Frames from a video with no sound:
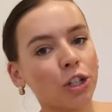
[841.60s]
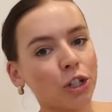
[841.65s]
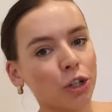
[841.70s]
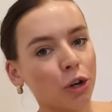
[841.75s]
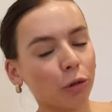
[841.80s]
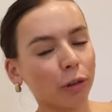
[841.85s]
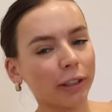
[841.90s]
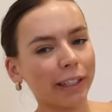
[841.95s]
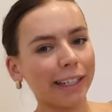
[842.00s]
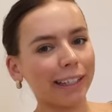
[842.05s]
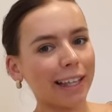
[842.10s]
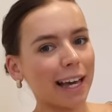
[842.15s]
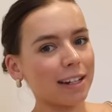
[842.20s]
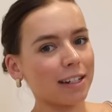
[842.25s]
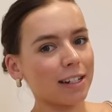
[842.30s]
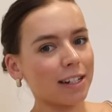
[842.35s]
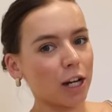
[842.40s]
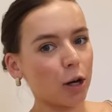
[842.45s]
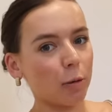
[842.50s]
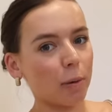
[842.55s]
she's not really allowed
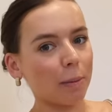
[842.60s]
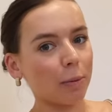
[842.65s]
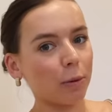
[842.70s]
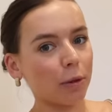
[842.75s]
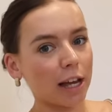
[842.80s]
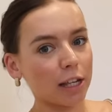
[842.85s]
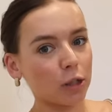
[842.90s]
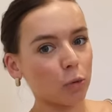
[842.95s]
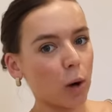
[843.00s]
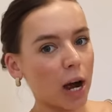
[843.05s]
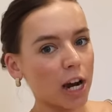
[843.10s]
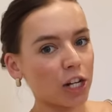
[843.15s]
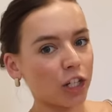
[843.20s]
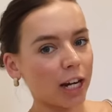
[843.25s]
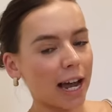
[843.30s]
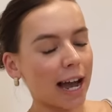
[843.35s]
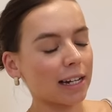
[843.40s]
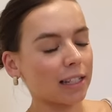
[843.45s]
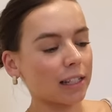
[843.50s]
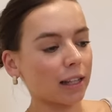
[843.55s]
to tell people. That's why
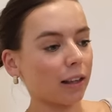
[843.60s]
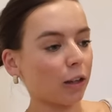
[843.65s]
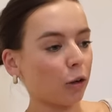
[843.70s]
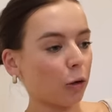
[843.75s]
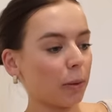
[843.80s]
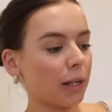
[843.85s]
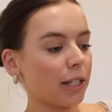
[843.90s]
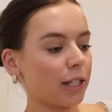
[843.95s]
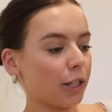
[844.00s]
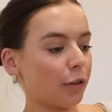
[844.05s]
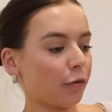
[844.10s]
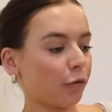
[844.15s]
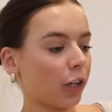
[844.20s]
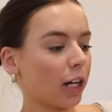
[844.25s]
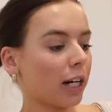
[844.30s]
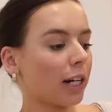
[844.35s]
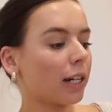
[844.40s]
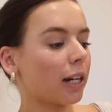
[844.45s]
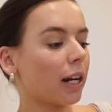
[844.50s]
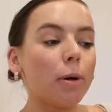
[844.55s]
she acts a little bit
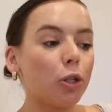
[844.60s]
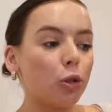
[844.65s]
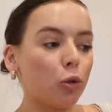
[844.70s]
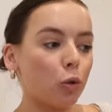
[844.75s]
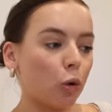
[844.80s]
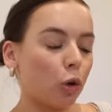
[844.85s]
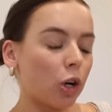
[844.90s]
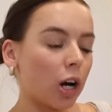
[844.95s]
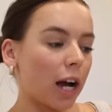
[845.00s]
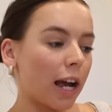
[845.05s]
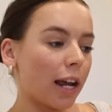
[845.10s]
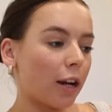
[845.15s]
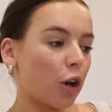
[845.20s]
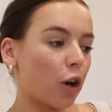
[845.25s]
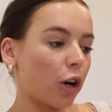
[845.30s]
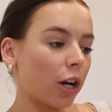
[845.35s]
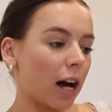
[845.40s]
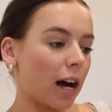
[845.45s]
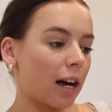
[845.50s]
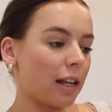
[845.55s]
different. But Dora and
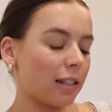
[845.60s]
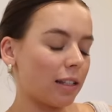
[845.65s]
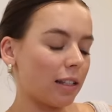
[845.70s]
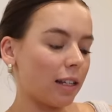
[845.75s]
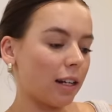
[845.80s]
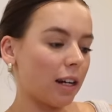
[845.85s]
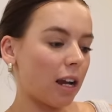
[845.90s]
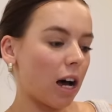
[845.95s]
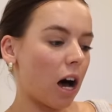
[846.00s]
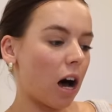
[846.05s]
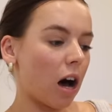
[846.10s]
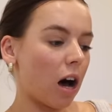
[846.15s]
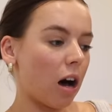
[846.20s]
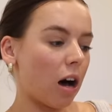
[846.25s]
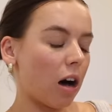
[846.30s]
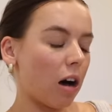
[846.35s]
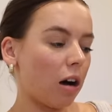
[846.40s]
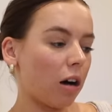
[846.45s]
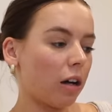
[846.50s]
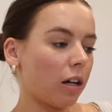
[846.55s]
her cousin
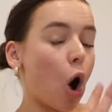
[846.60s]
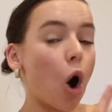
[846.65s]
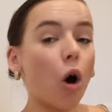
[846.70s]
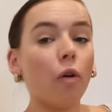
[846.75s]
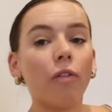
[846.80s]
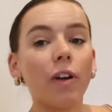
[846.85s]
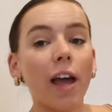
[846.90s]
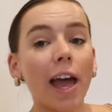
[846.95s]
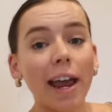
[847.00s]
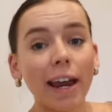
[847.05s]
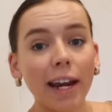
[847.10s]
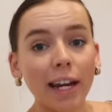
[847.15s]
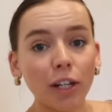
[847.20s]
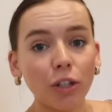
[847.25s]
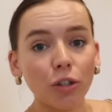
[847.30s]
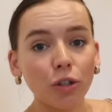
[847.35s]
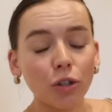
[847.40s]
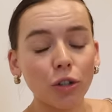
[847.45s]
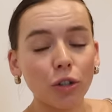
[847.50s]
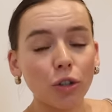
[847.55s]
are of
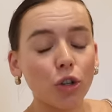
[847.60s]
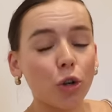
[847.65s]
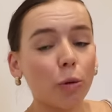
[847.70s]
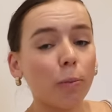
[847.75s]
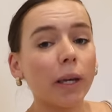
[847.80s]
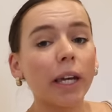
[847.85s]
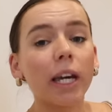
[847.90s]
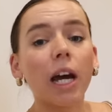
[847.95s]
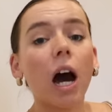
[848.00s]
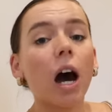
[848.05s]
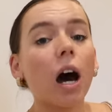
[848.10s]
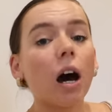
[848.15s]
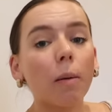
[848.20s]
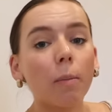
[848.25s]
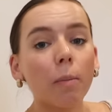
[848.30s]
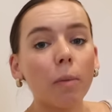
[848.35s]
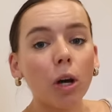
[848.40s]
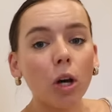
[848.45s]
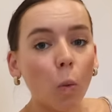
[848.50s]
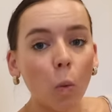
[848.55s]
age to
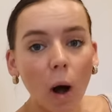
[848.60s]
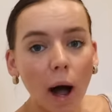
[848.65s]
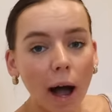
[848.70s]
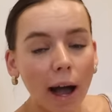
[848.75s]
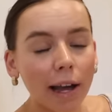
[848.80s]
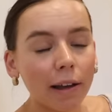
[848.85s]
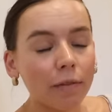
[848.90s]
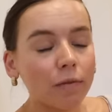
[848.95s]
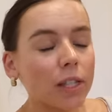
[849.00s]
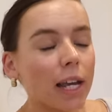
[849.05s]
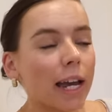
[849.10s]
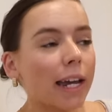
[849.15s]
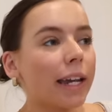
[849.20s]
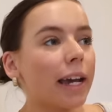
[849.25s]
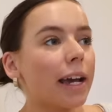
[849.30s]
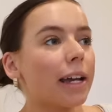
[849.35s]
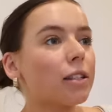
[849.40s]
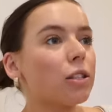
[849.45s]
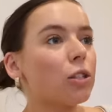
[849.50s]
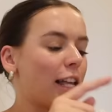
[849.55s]
become wives, I
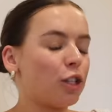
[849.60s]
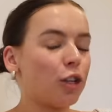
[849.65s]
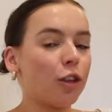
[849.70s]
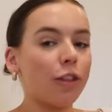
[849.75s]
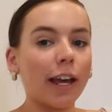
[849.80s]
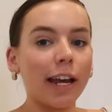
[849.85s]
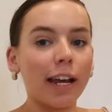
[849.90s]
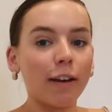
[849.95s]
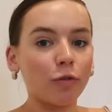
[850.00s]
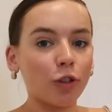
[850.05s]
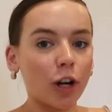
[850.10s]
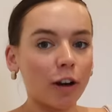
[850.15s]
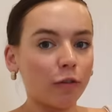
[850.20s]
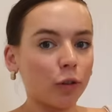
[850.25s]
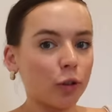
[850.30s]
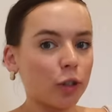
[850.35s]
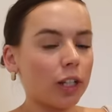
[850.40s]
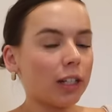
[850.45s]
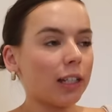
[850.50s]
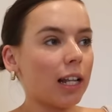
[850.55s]
guess. And so they have
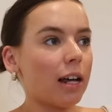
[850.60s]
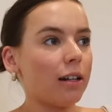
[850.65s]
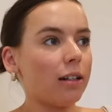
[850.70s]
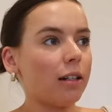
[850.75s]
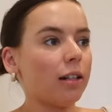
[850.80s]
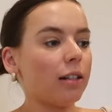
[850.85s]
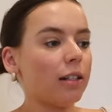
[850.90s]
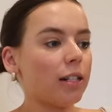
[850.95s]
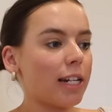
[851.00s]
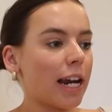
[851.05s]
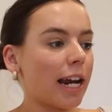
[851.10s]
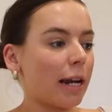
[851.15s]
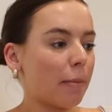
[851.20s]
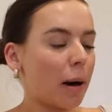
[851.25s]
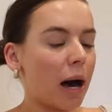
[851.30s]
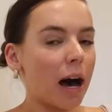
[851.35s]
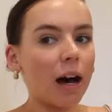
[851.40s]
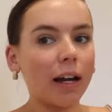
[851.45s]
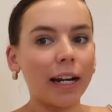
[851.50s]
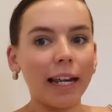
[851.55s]
traveled to London to take
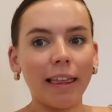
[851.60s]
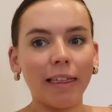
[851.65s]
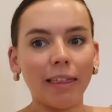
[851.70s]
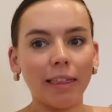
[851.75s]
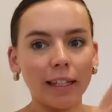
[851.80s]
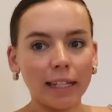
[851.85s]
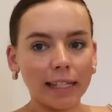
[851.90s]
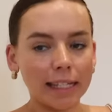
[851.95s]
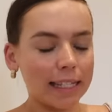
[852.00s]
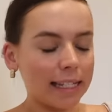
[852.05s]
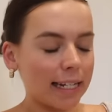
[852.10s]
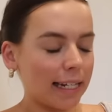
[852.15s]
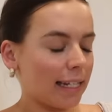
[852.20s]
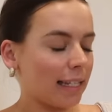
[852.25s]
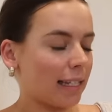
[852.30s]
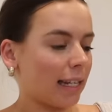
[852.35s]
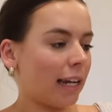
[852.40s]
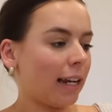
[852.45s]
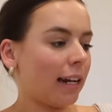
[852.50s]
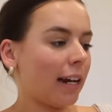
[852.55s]
part in this
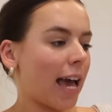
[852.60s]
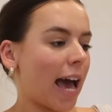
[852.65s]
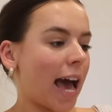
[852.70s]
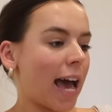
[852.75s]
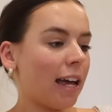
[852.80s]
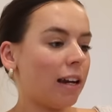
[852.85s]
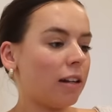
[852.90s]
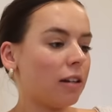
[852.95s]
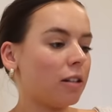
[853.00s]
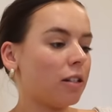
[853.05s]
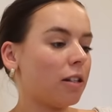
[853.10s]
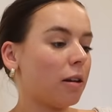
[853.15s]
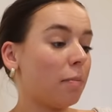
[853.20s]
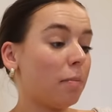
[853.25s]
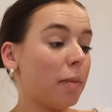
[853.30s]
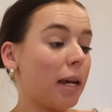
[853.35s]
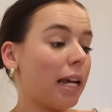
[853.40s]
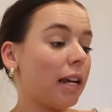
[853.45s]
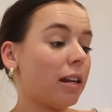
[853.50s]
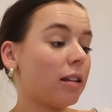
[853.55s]
season and to
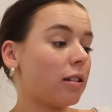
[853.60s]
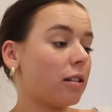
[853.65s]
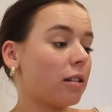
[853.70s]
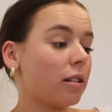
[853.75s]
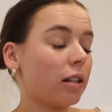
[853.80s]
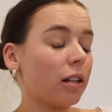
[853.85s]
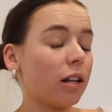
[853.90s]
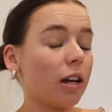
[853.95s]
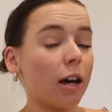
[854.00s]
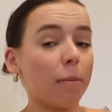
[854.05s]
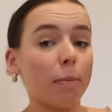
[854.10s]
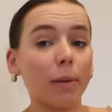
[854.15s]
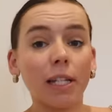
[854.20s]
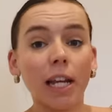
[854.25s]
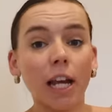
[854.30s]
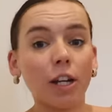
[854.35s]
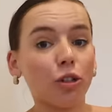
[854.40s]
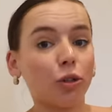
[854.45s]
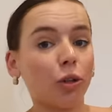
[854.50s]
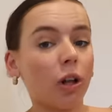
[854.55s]
meet a
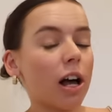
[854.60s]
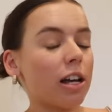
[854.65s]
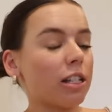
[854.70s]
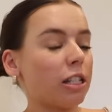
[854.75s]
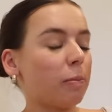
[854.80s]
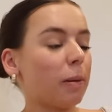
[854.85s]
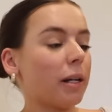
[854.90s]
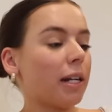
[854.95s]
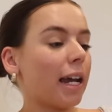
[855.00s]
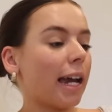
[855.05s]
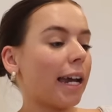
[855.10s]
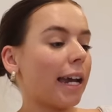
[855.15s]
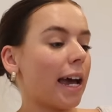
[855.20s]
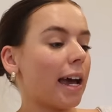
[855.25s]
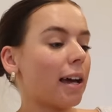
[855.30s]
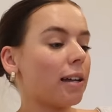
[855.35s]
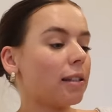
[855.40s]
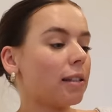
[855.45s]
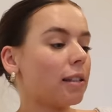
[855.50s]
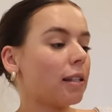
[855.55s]
potential husband, I
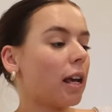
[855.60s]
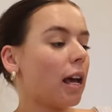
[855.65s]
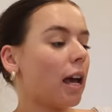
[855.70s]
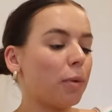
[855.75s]
guess.